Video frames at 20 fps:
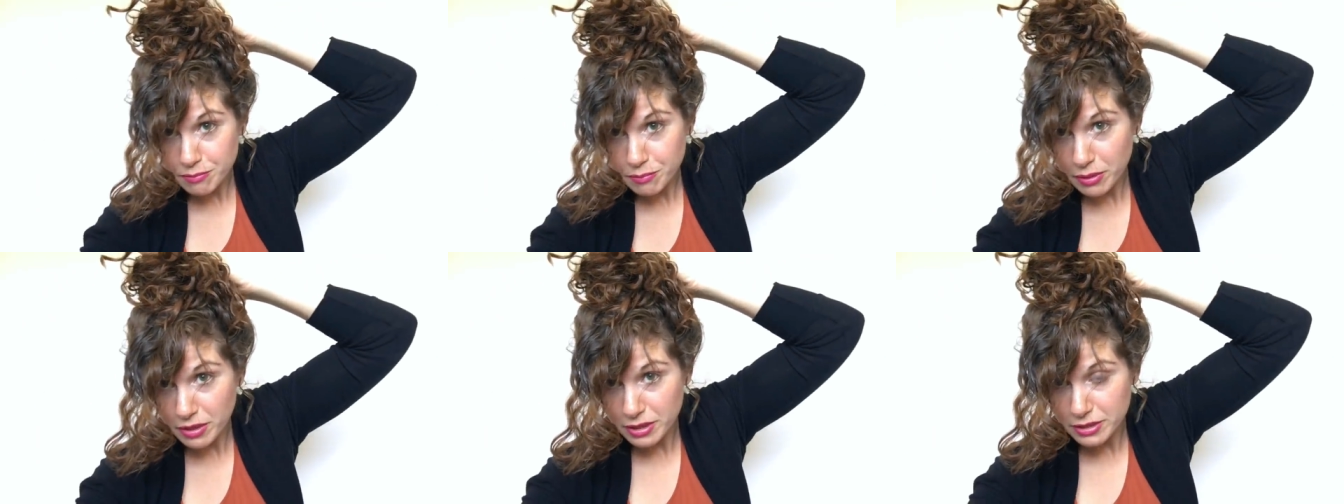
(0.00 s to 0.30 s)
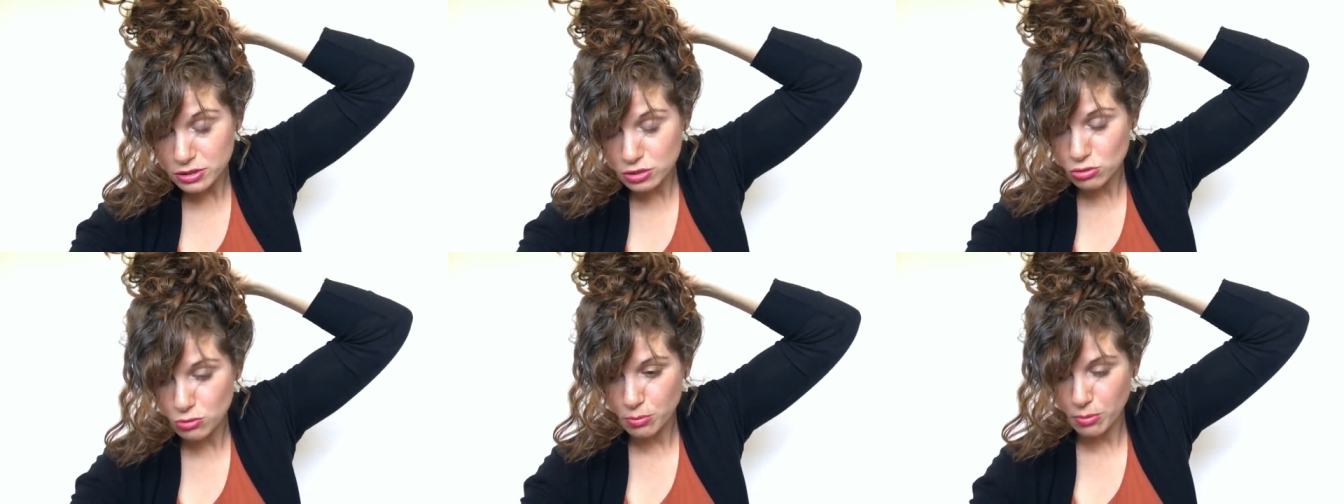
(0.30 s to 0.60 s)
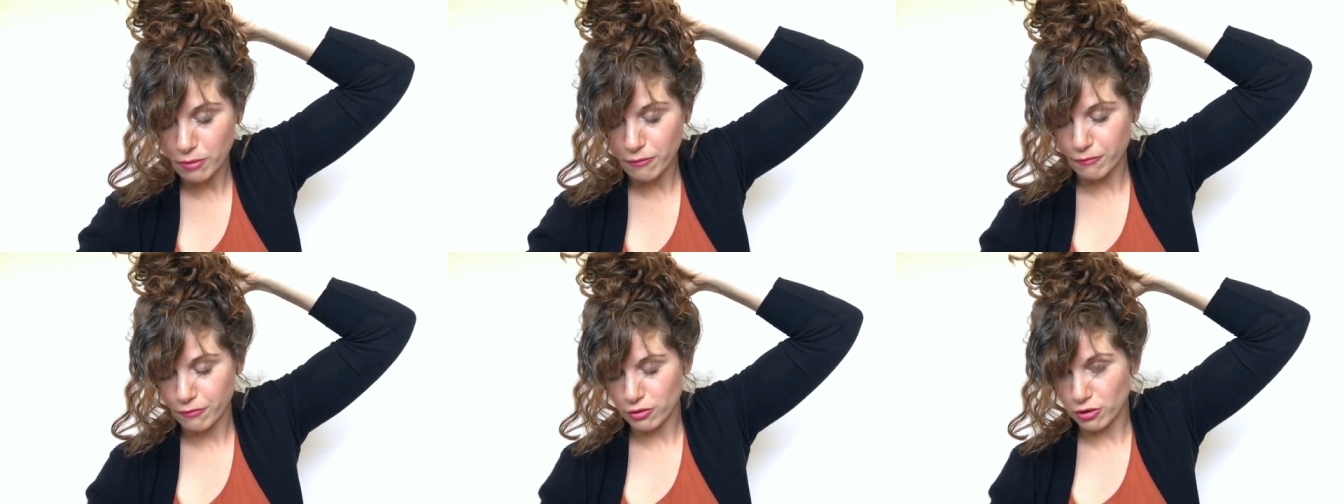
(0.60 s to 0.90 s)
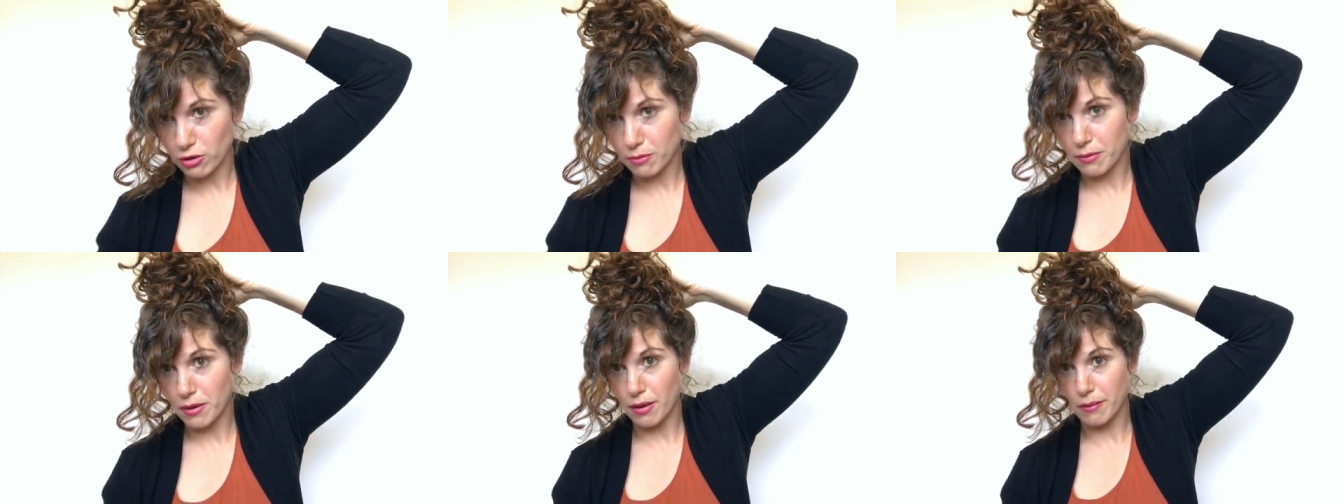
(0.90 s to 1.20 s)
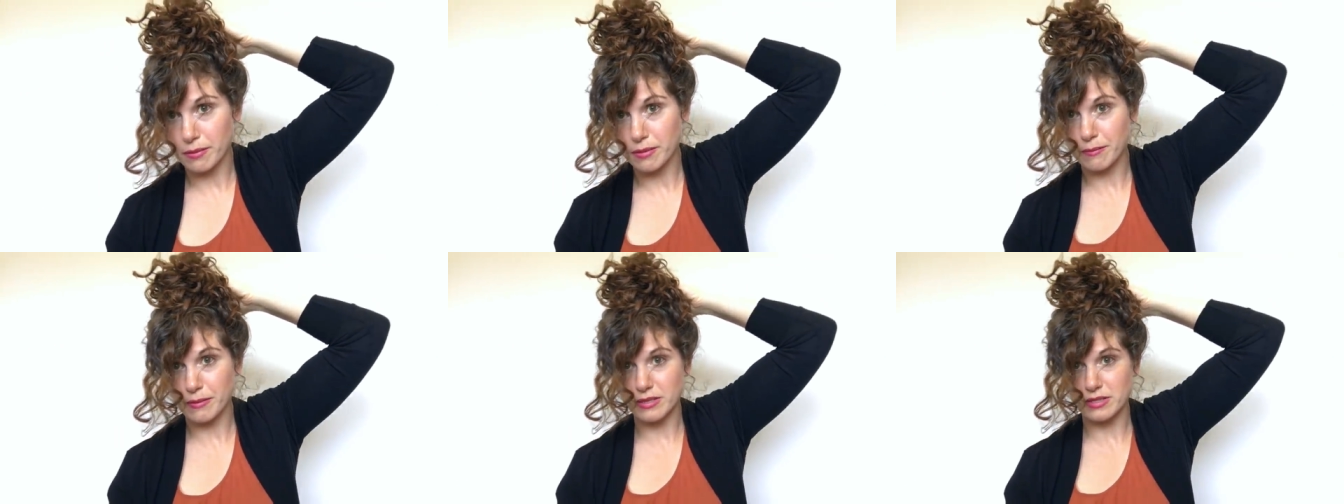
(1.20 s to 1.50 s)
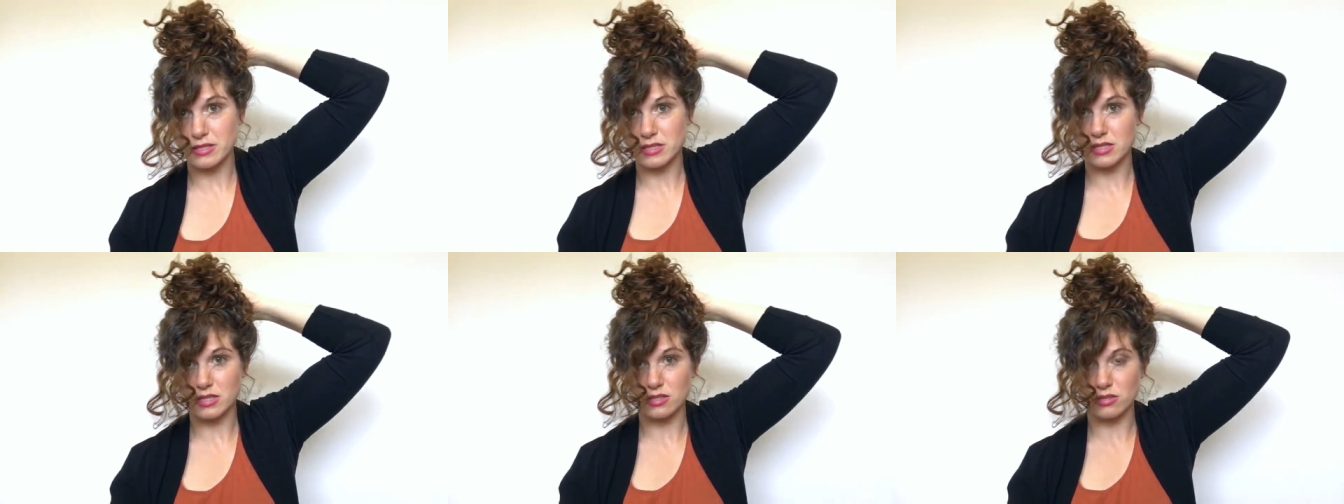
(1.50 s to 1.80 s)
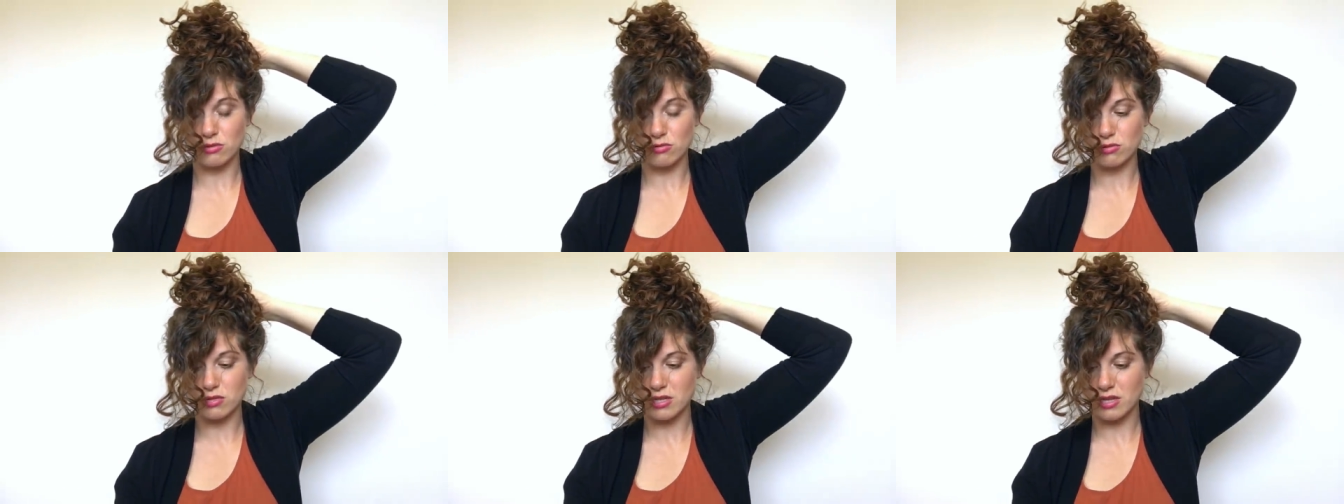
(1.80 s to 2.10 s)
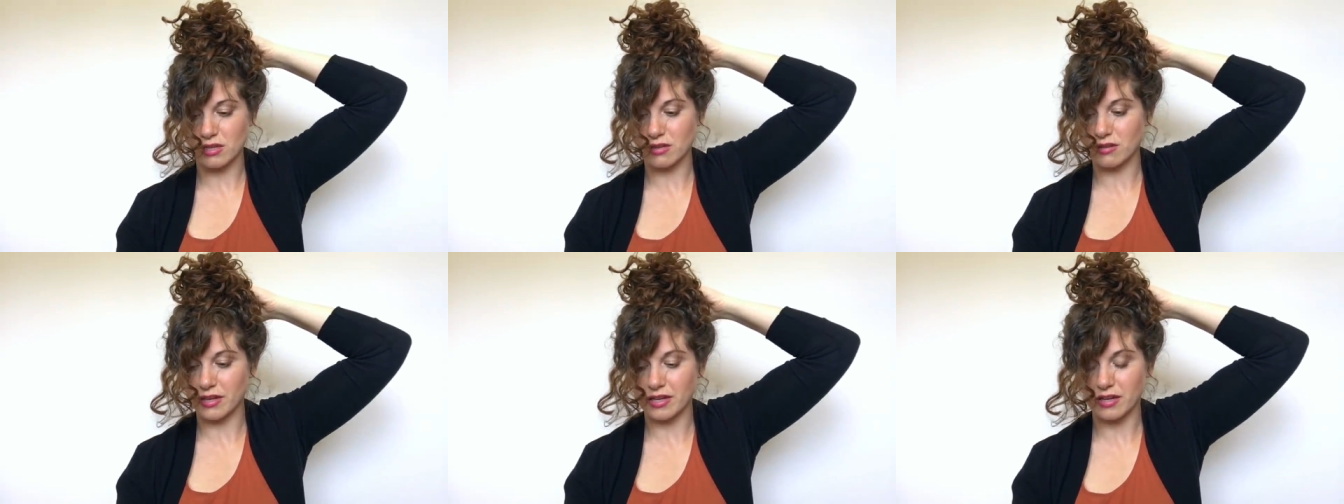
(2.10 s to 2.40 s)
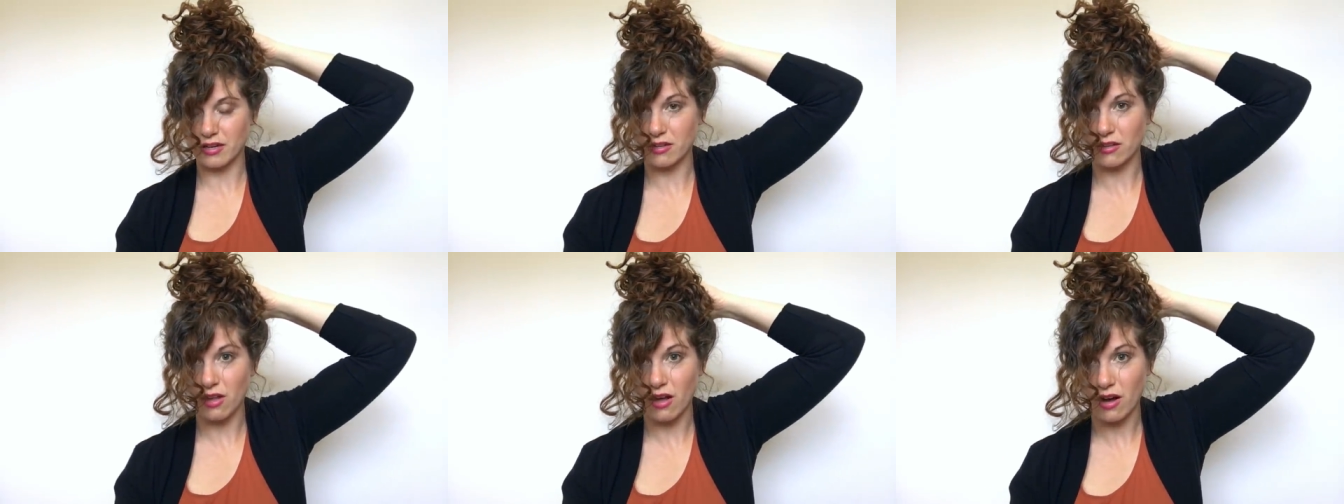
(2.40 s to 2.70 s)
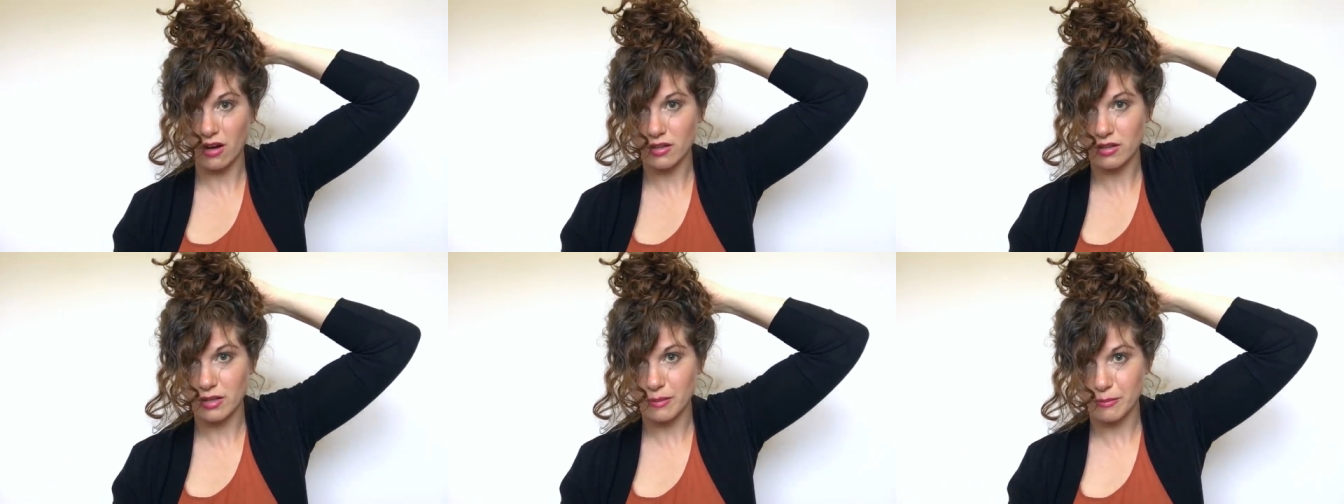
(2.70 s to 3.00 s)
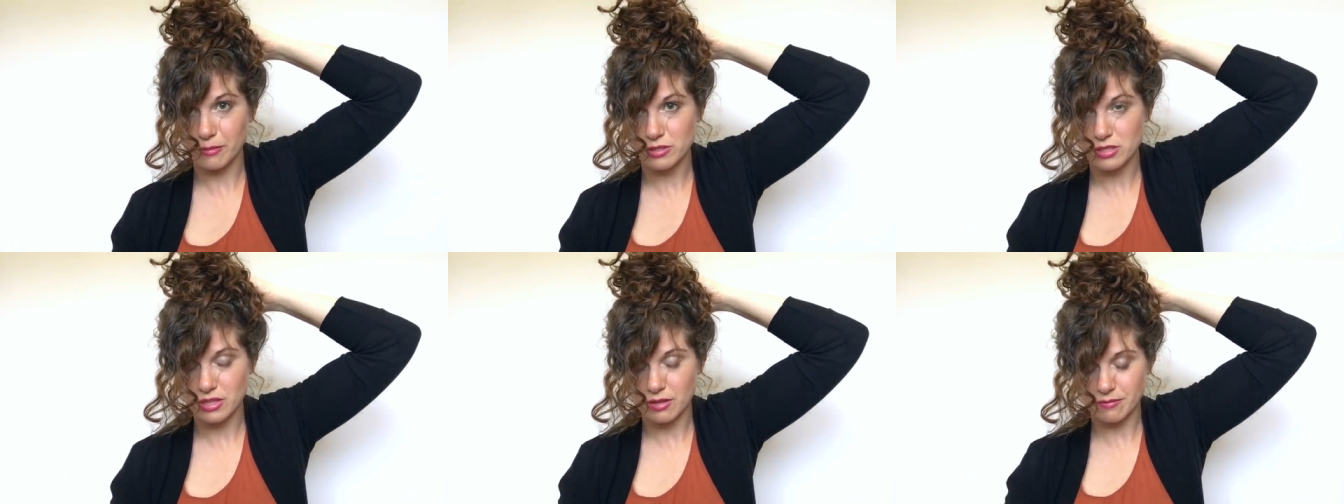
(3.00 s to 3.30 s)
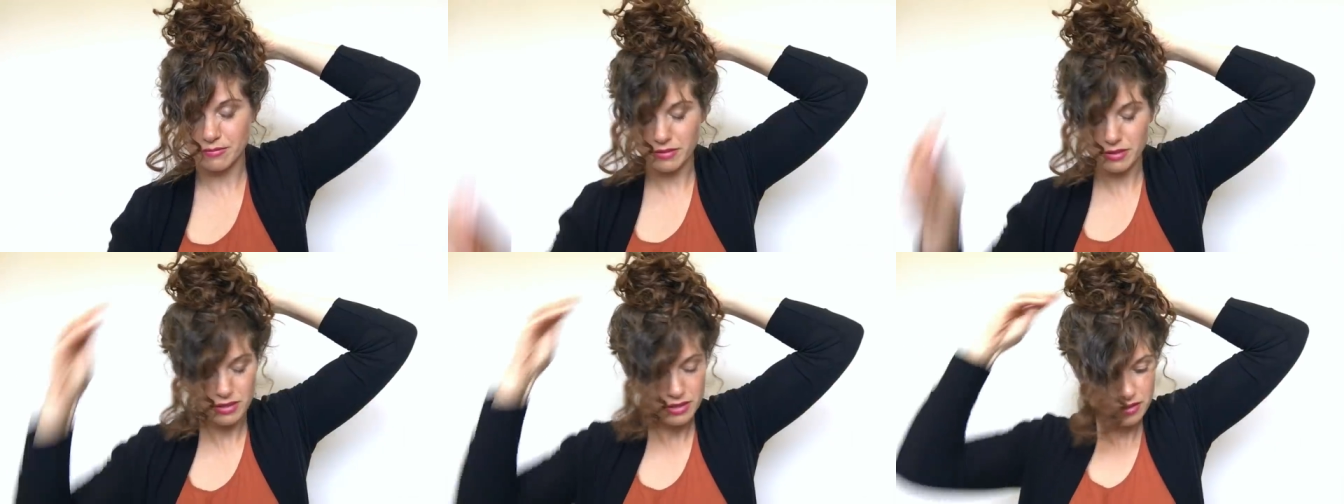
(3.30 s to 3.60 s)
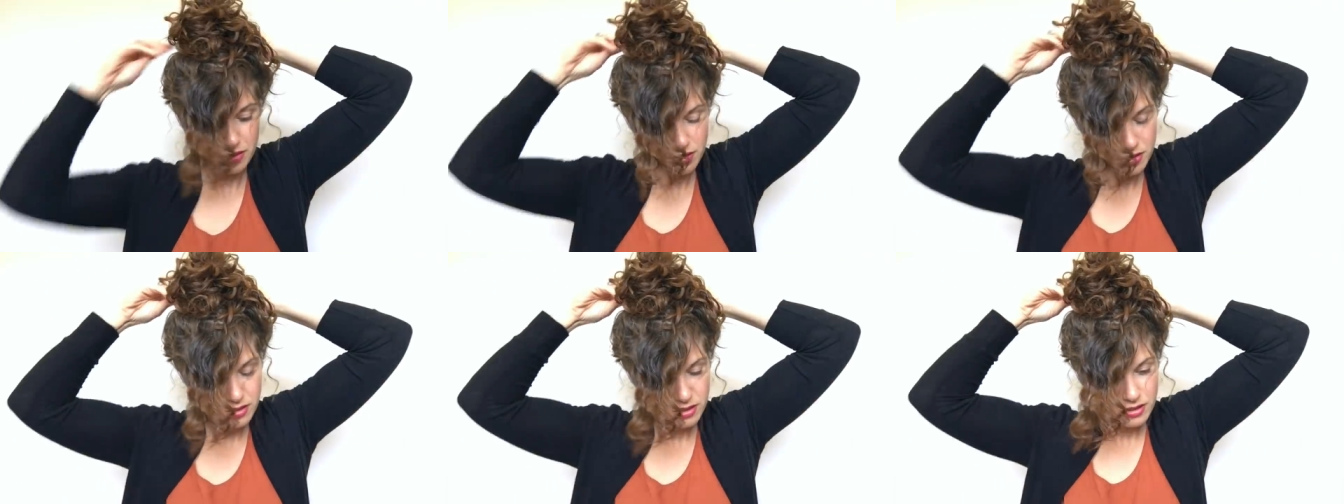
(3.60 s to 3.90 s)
but I do prefer bobby pins to using like a claw clip or something.